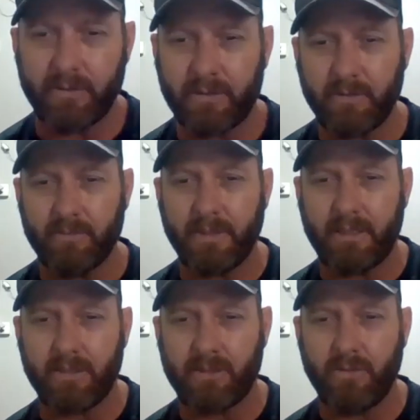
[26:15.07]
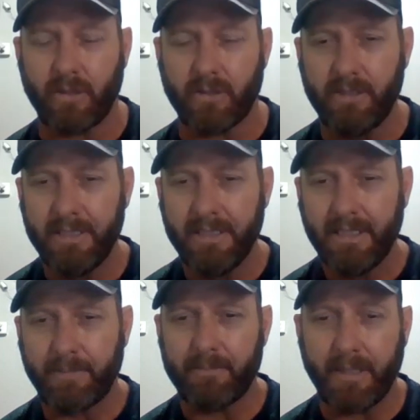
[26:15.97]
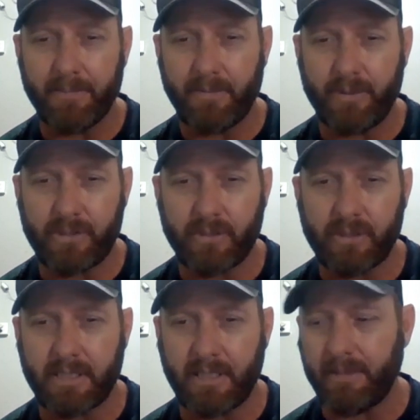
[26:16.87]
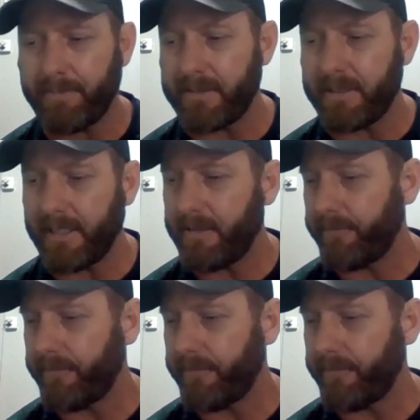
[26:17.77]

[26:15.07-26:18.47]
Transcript: want to make it too long, but maybe we should set up a date